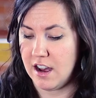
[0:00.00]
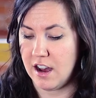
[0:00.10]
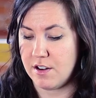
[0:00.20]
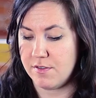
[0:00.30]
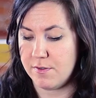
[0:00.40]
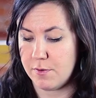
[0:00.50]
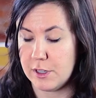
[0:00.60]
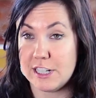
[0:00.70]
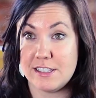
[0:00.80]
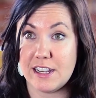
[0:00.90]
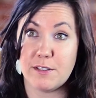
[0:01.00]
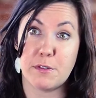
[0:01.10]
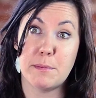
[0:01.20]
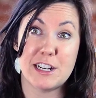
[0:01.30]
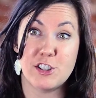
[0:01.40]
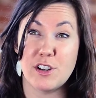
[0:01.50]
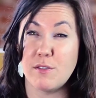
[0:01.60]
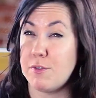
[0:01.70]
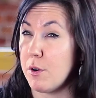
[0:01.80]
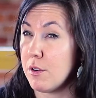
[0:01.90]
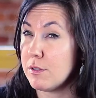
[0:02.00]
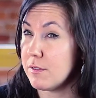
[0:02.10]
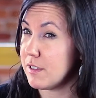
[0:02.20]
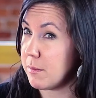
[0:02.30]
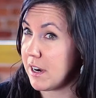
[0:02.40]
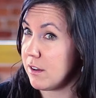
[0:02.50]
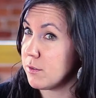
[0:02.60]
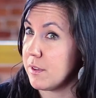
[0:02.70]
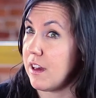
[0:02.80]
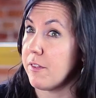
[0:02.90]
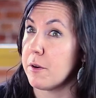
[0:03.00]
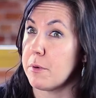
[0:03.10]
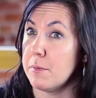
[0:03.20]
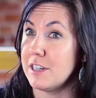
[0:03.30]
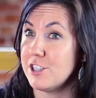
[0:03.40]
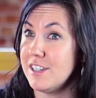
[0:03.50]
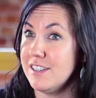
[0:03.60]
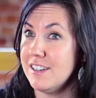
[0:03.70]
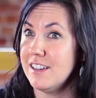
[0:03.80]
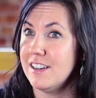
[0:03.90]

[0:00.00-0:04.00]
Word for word: of releasing information and photos of someone else without their permission.